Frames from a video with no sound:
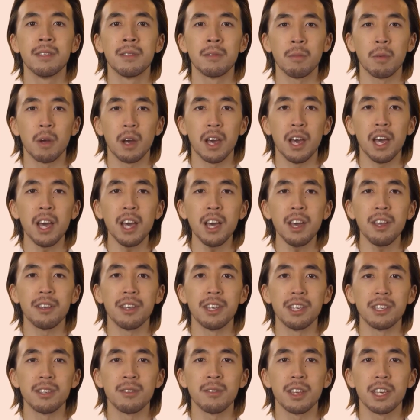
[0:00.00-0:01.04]
While all
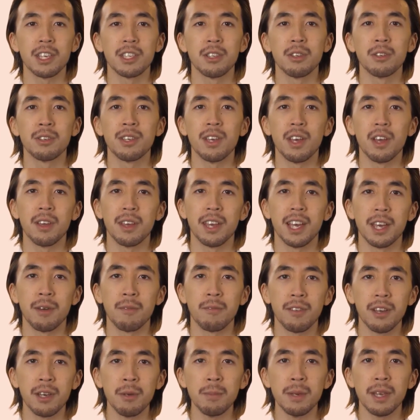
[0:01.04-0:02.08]
these features are
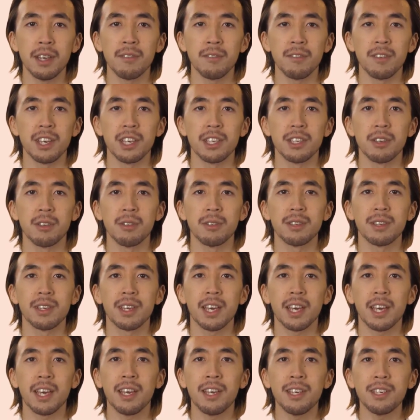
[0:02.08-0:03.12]
MVP features,
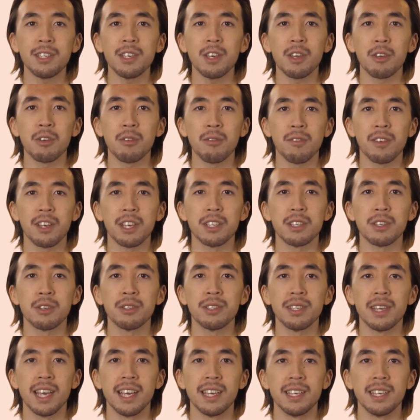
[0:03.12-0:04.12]
certain features like